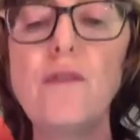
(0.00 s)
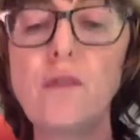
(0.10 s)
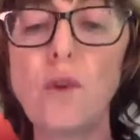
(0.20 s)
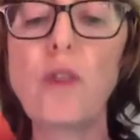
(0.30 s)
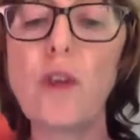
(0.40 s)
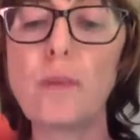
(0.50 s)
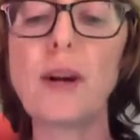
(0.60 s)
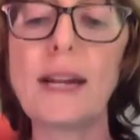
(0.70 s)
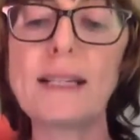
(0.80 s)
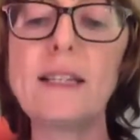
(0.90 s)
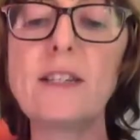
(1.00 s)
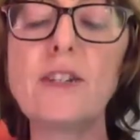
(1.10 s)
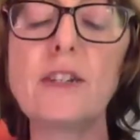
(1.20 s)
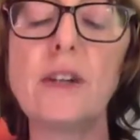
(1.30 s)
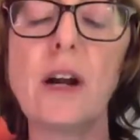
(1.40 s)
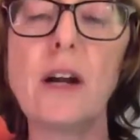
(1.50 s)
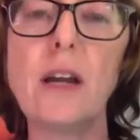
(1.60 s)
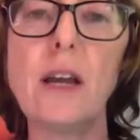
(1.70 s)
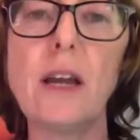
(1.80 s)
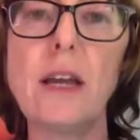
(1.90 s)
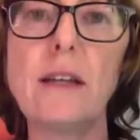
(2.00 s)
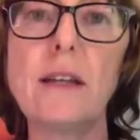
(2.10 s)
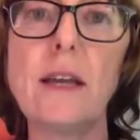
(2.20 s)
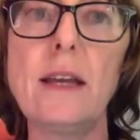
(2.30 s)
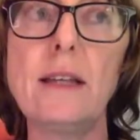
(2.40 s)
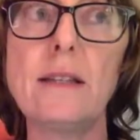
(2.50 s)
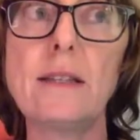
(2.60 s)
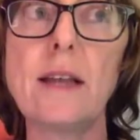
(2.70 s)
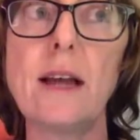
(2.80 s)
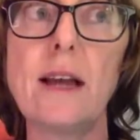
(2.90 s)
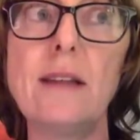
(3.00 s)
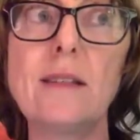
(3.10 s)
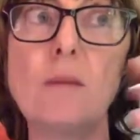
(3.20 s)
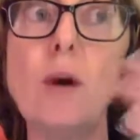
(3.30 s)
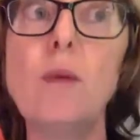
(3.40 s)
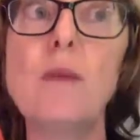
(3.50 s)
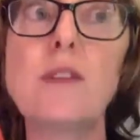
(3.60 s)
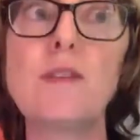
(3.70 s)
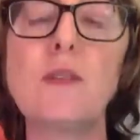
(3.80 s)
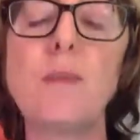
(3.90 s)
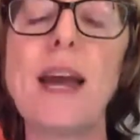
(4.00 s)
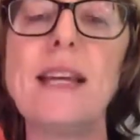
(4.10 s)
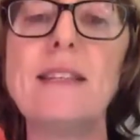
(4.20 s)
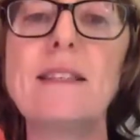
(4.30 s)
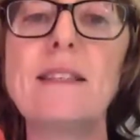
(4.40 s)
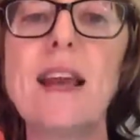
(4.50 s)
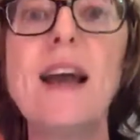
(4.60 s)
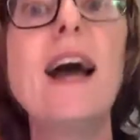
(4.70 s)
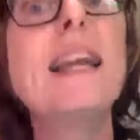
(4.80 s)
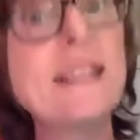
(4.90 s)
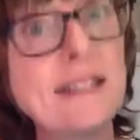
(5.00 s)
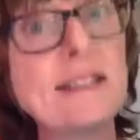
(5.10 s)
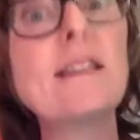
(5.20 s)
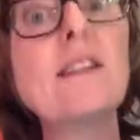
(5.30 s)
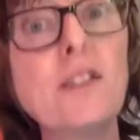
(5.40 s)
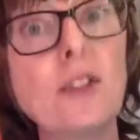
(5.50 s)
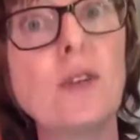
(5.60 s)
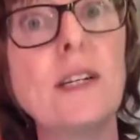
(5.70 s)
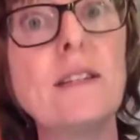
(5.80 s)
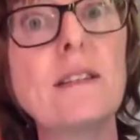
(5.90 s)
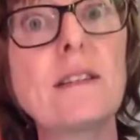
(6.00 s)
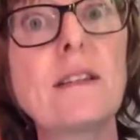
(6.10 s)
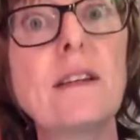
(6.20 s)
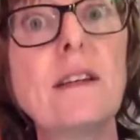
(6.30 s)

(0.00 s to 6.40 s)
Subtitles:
for the practitioner, it's a moment of space, and it's still a choice.